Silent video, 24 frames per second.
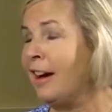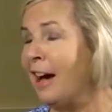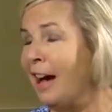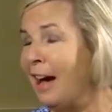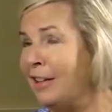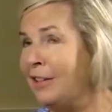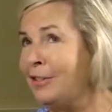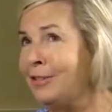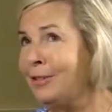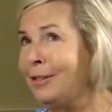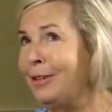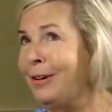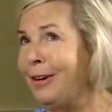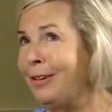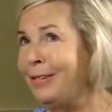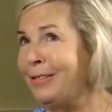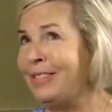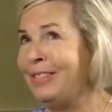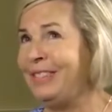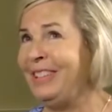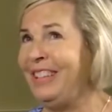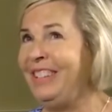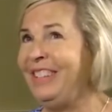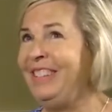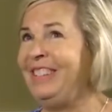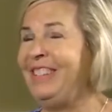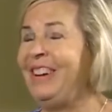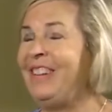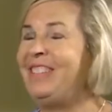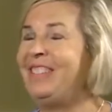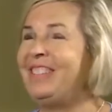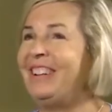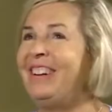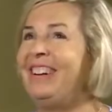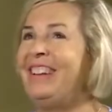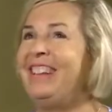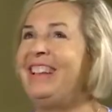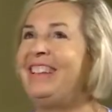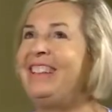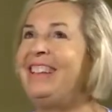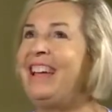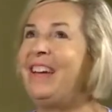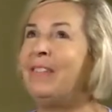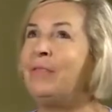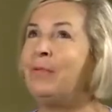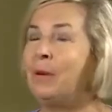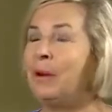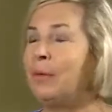I should also tell you, I'm sorry, that they
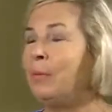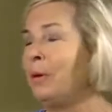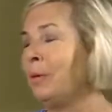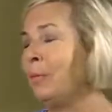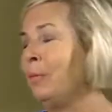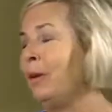have one